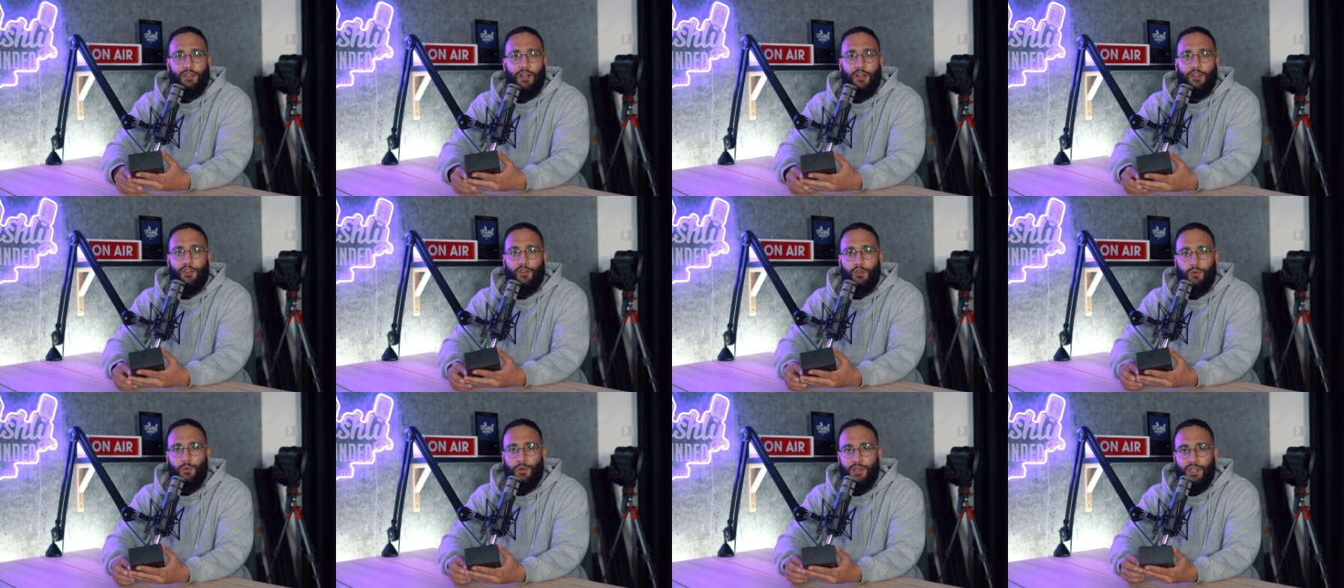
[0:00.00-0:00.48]
I
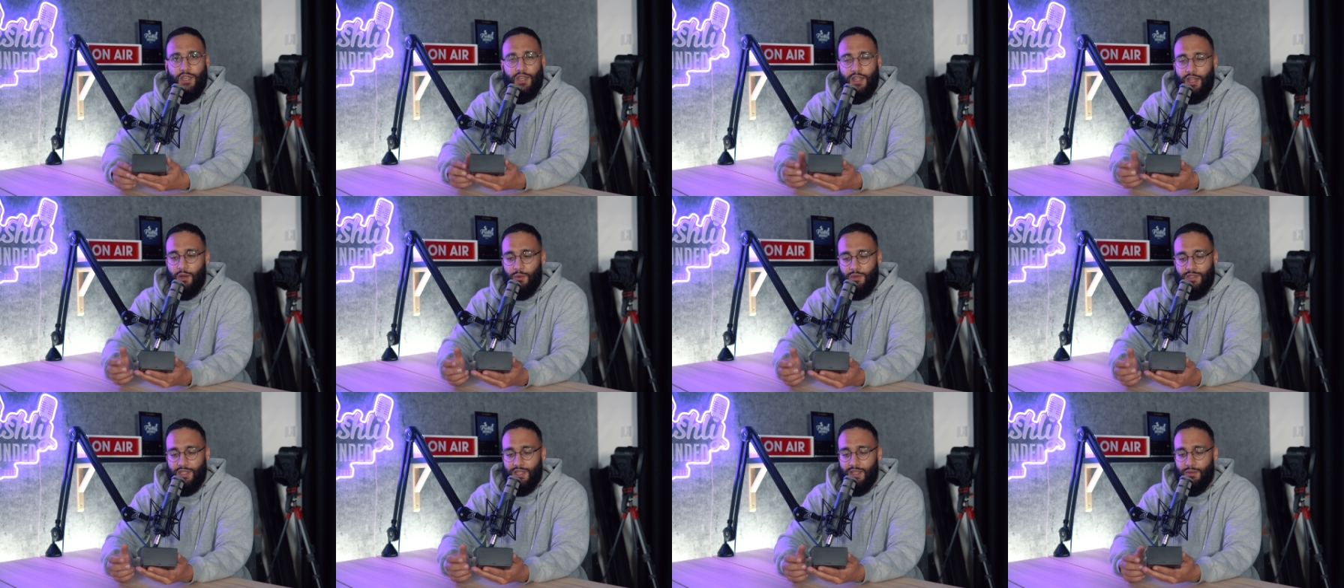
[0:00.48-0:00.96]
don't know what year
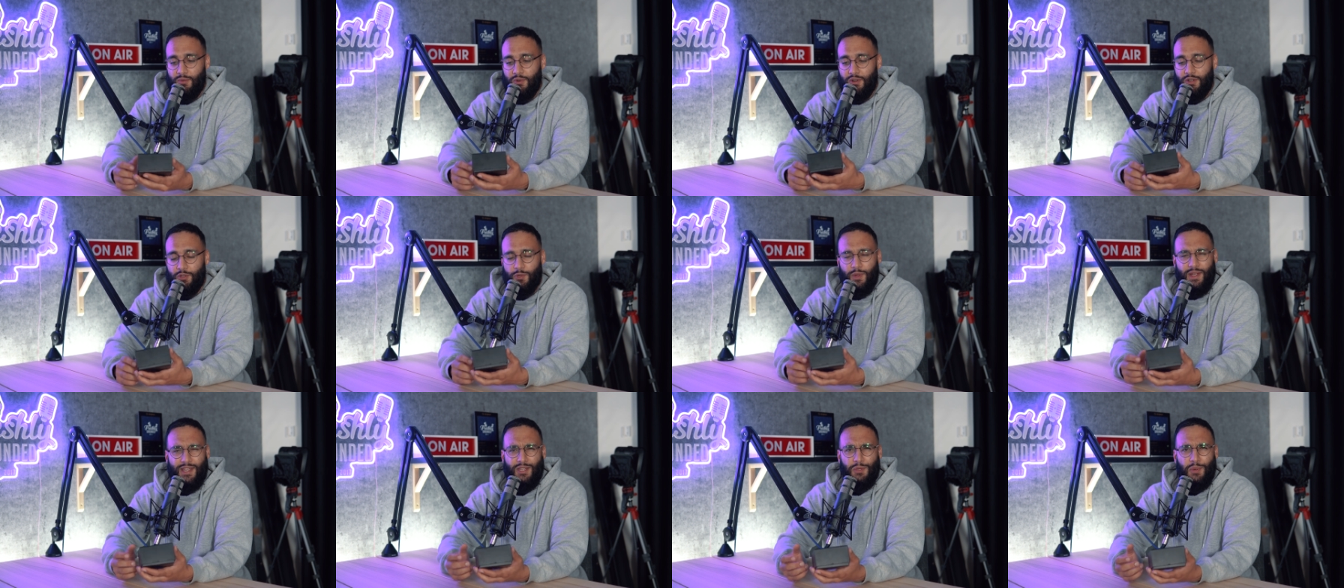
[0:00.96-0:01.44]
that was anymore.
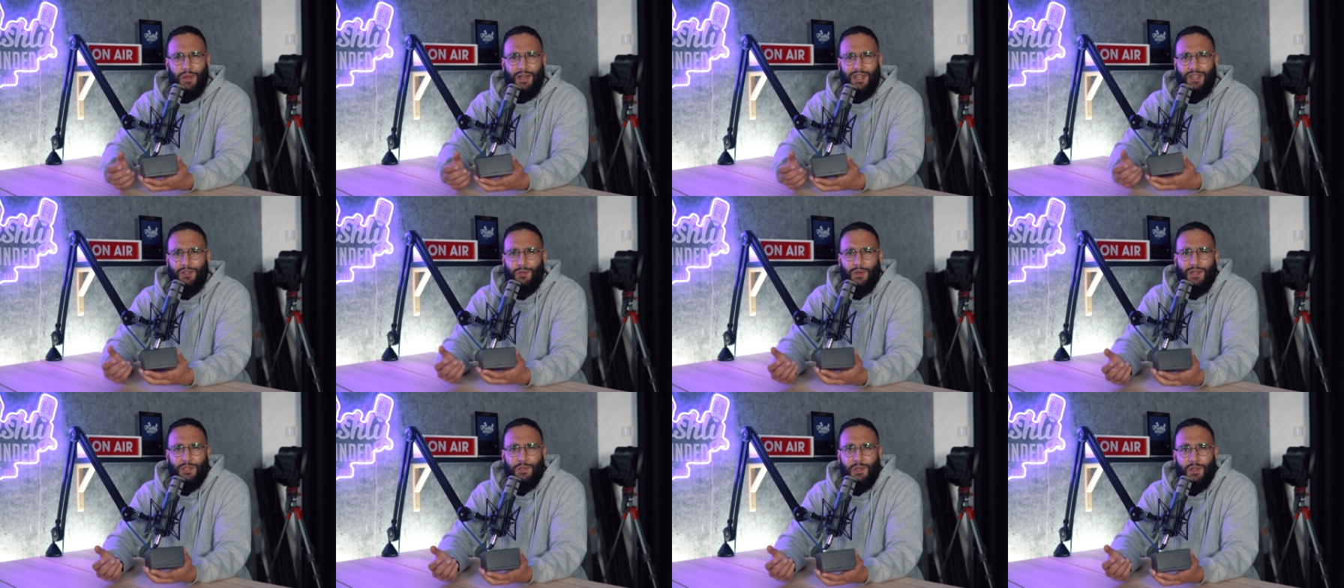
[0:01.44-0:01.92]
2020,
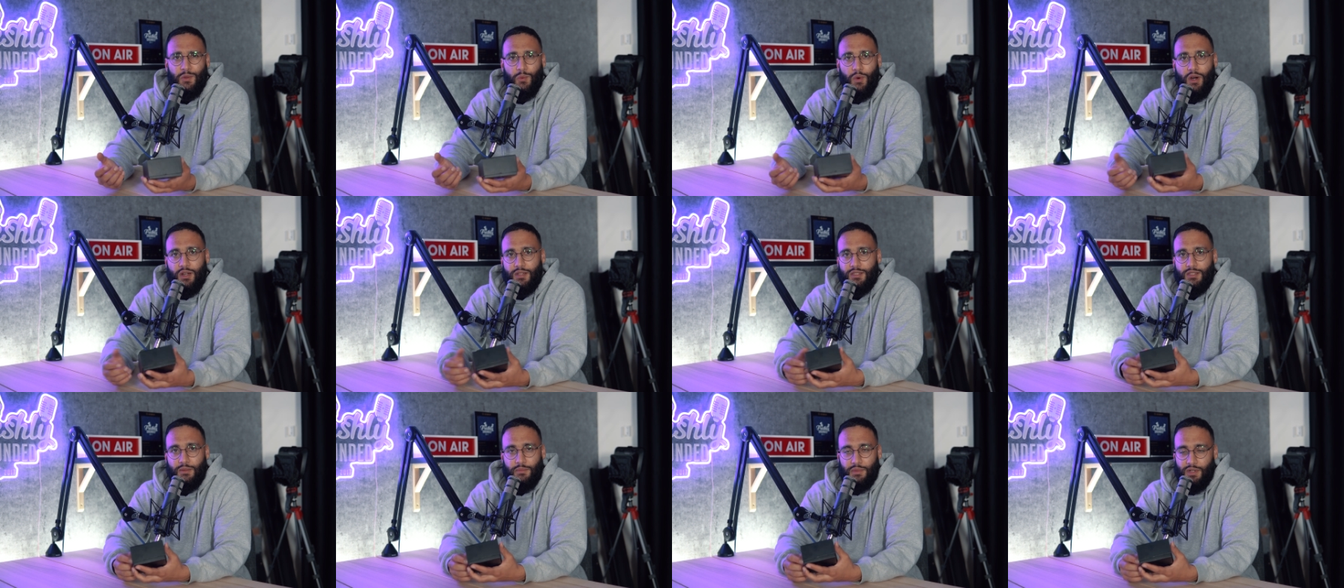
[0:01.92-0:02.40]

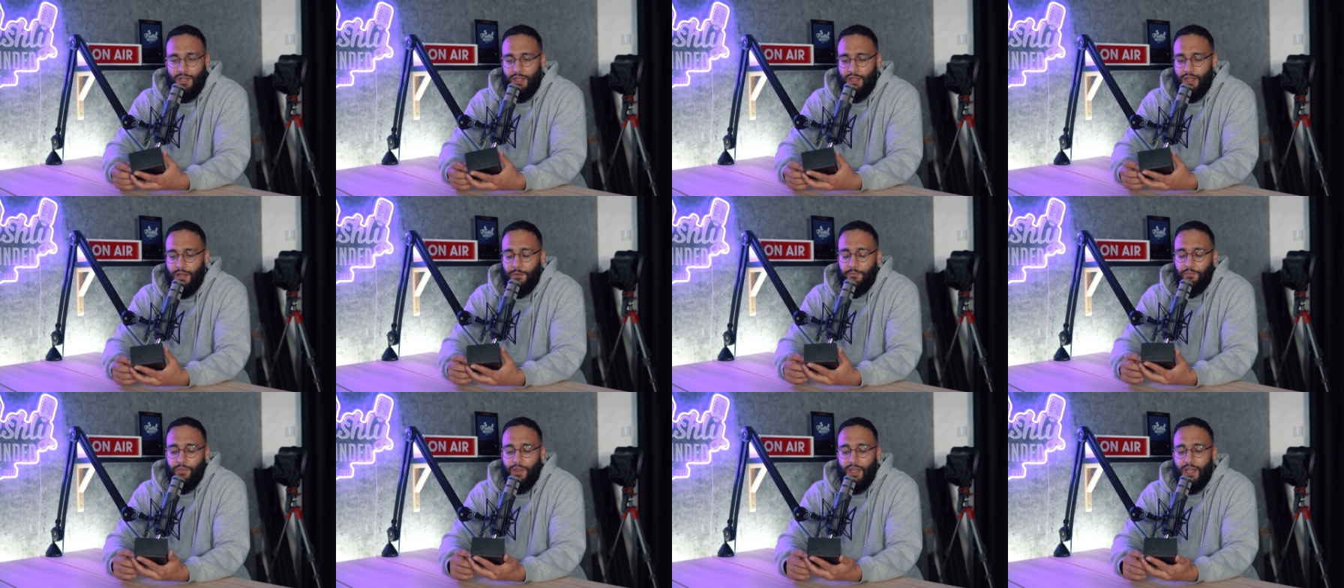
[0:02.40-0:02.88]
2021, something like
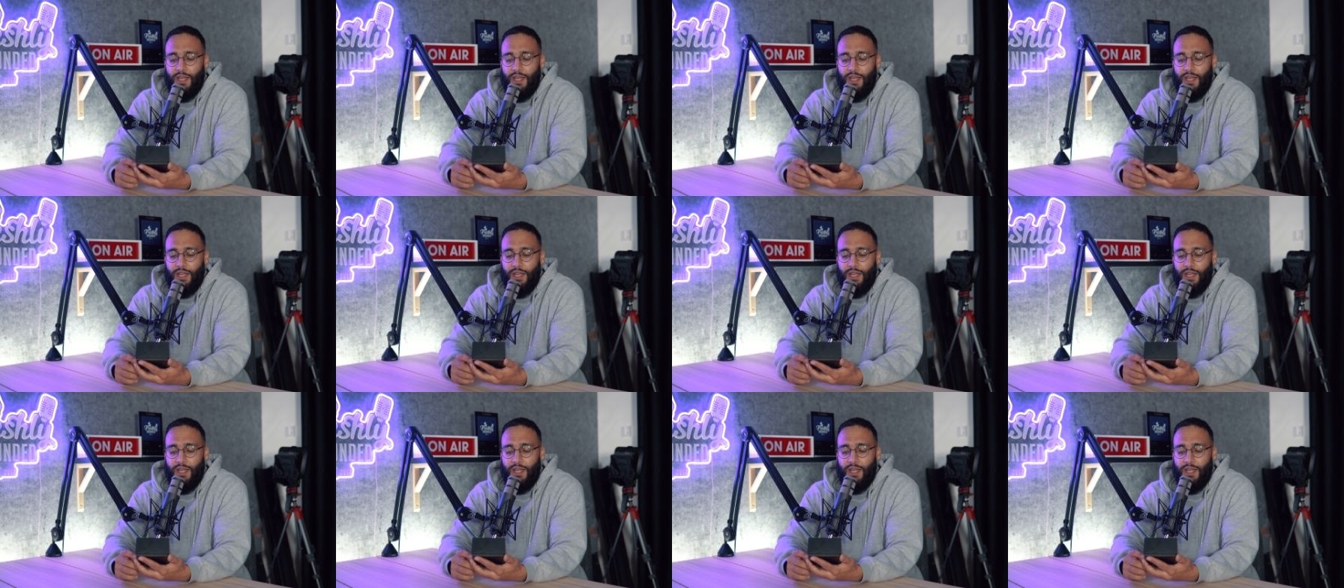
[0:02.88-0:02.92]
that.